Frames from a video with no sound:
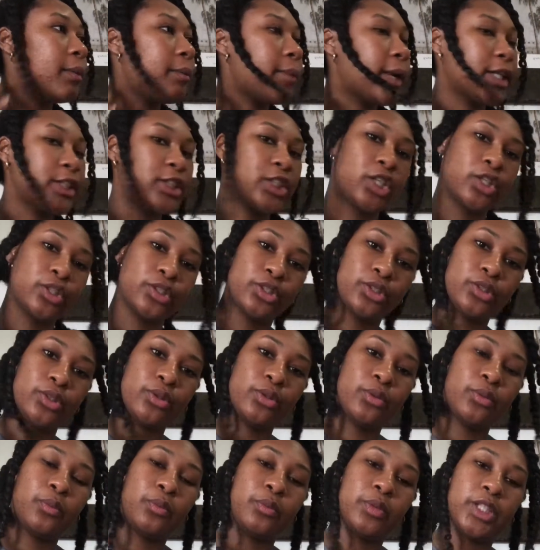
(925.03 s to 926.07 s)
I showed
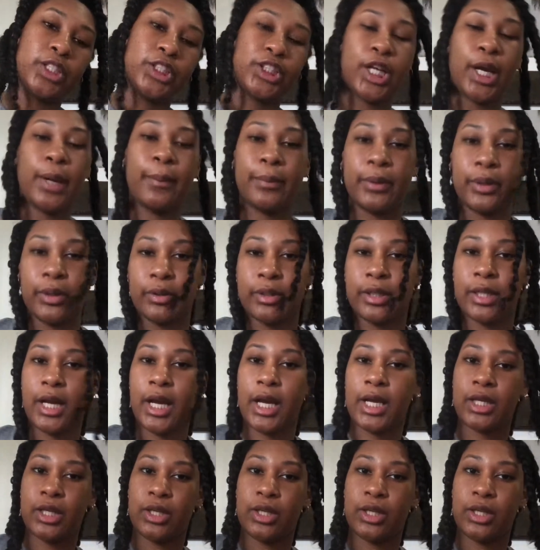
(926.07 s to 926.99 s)
you the shampoo that I